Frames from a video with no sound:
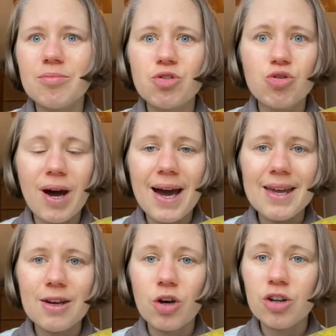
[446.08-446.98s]
dry
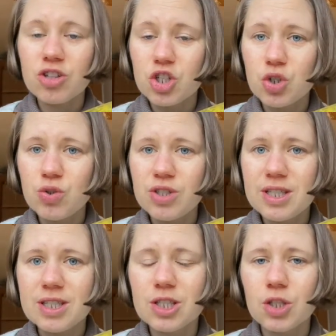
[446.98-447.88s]
and not as
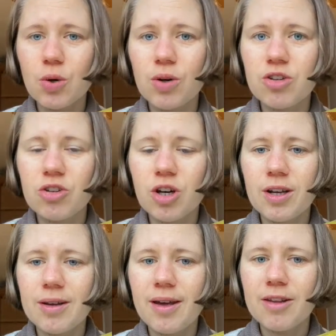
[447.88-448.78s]
juicy, so it's not
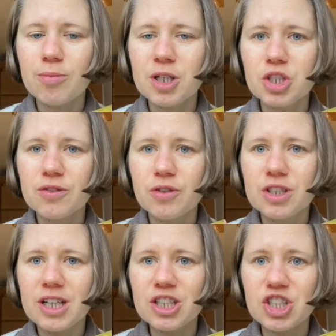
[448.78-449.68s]
as much of a
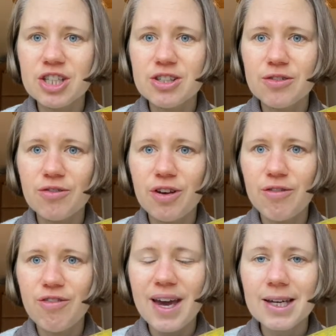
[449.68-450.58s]
digestive
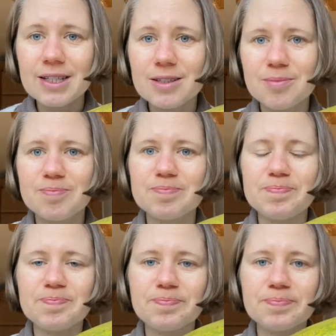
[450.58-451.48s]
effect.
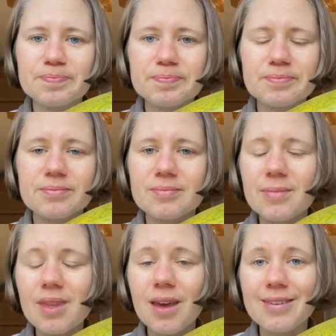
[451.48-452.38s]

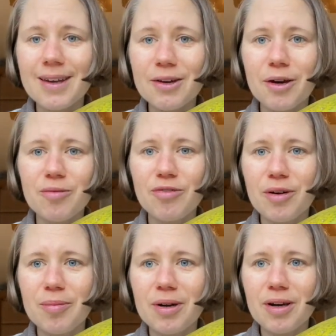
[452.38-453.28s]
As I come
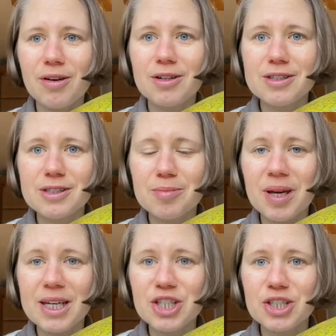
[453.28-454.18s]
from a
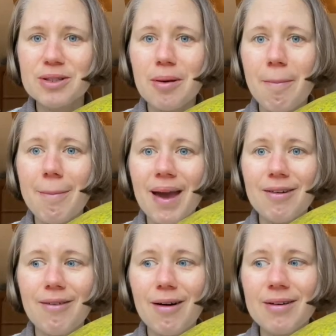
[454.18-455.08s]
constipation
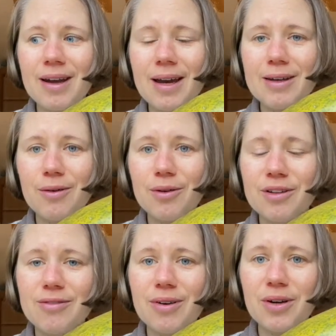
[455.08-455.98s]
background, I
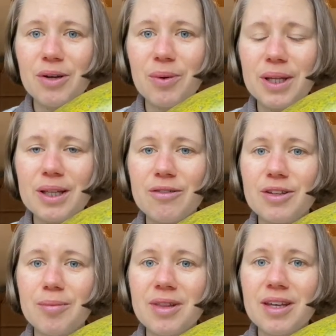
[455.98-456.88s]
notice very quickly if
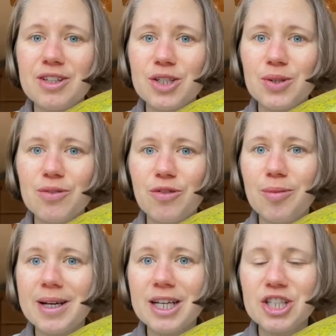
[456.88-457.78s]
something is good for
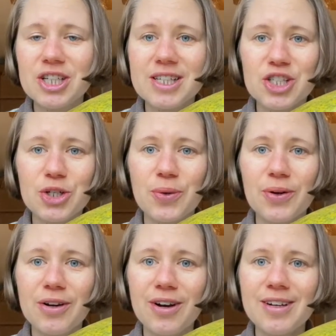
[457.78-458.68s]
my digestion
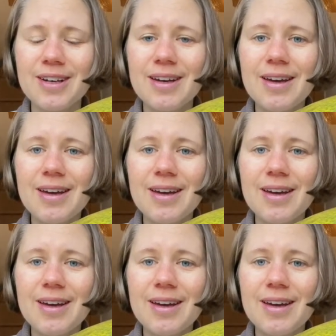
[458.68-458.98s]
or not.